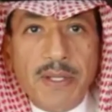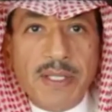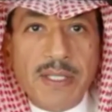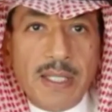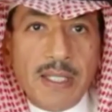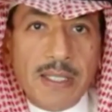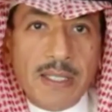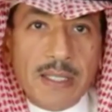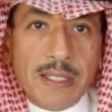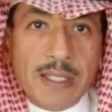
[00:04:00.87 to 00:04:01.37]
but
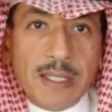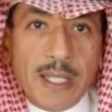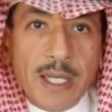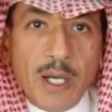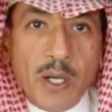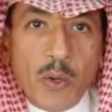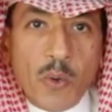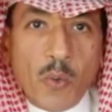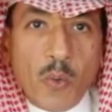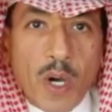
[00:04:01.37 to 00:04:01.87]
this is
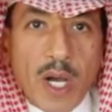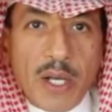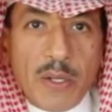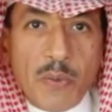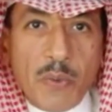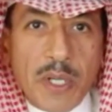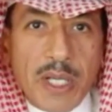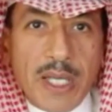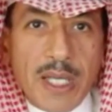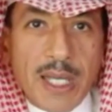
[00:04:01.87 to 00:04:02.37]

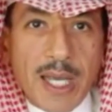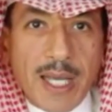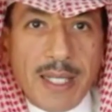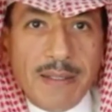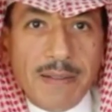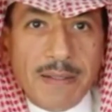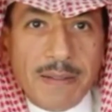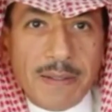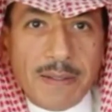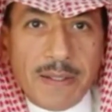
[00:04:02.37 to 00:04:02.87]
why we
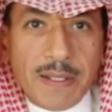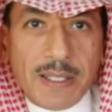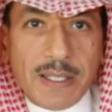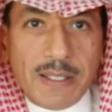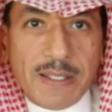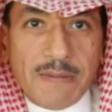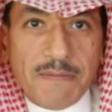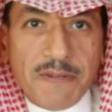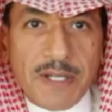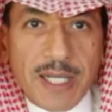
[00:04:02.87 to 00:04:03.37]
entered
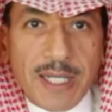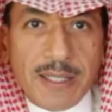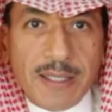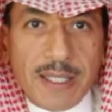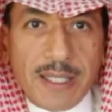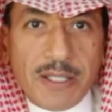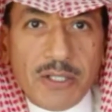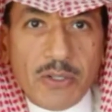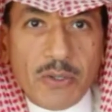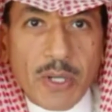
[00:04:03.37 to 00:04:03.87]
this
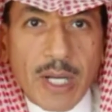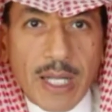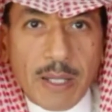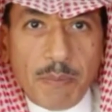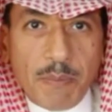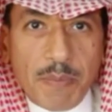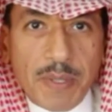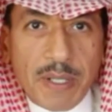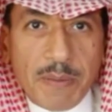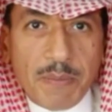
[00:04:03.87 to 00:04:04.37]
field, is to
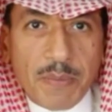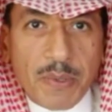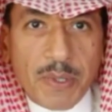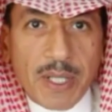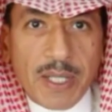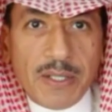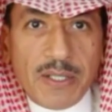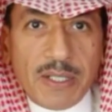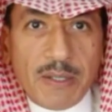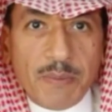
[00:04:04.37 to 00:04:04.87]
help
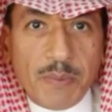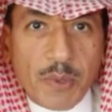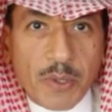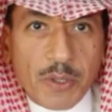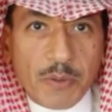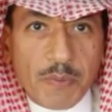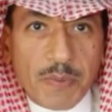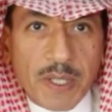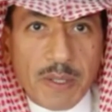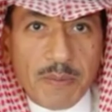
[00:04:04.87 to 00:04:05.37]
people and
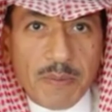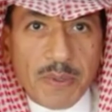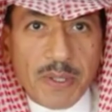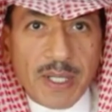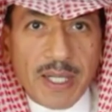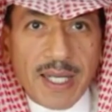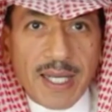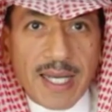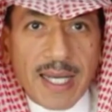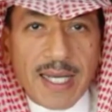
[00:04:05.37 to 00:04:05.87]
support
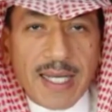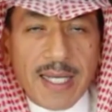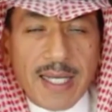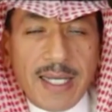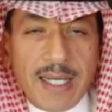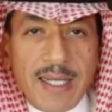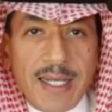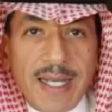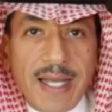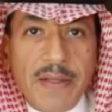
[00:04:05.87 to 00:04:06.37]
people
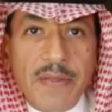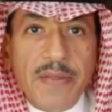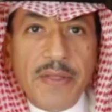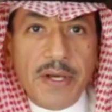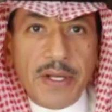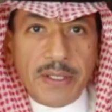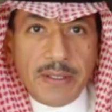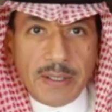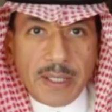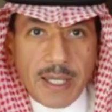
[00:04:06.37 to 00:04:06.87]

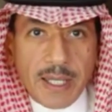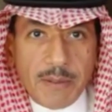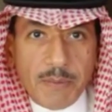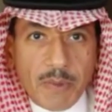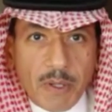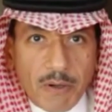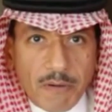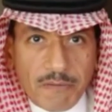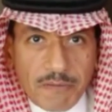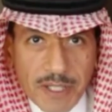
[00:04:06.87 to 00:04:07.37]
in their
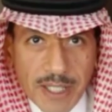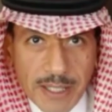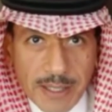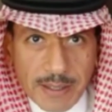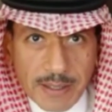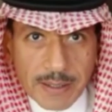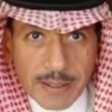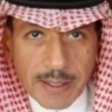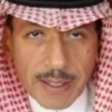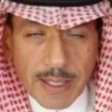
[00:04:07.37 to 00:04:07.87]
time of
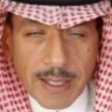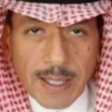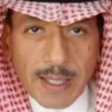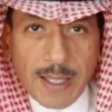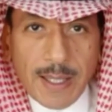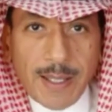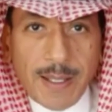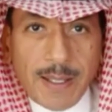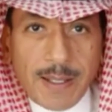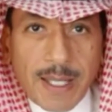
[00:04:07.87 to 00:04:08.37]
need.
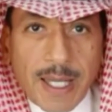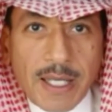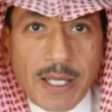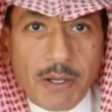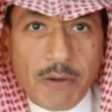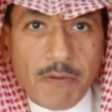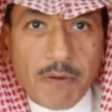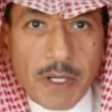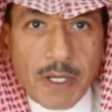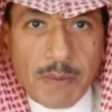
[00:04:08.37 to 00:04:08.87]

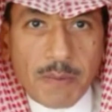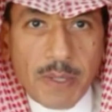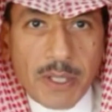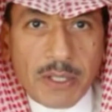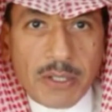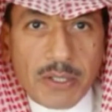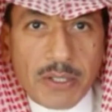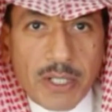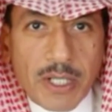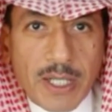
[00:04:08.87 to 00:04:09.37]
Thank you very
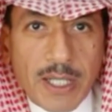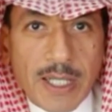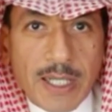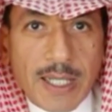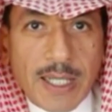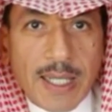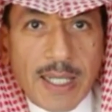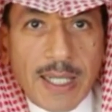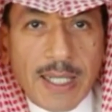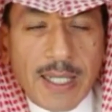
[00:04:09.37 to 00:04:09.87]
much,
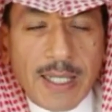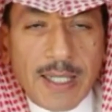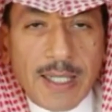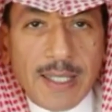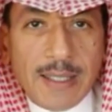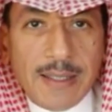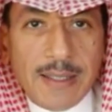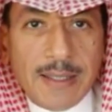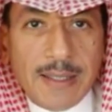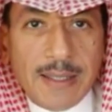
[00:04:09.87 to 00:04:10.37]

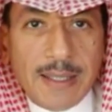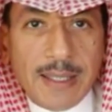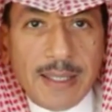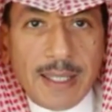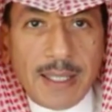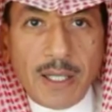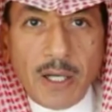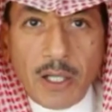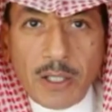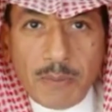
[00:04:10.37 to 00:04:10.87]
and
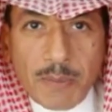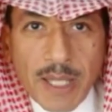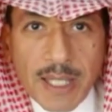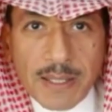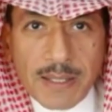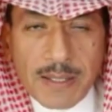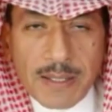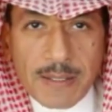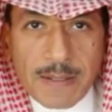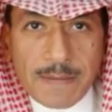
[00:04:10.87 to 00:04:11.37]
God
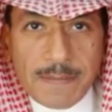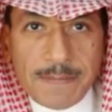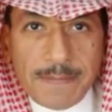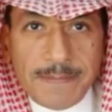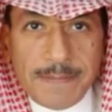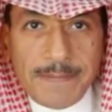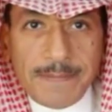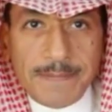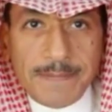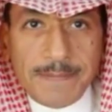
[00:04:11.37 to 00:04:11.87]
bless.
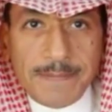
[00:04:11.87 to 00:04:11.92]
